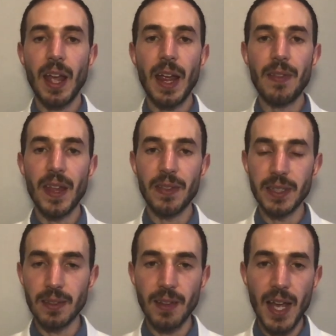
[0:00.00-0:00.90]
and then
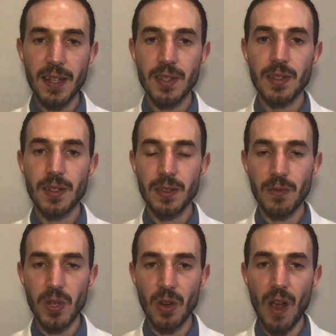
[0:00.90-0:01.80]
the less
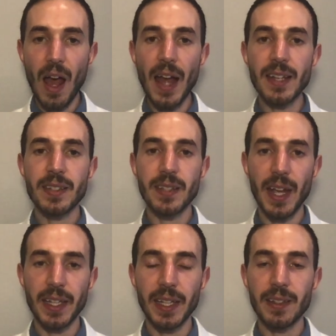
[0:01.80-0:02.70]
severe eye
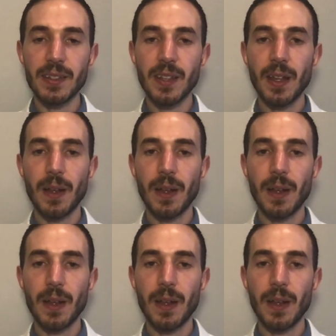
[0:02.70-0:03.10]
second.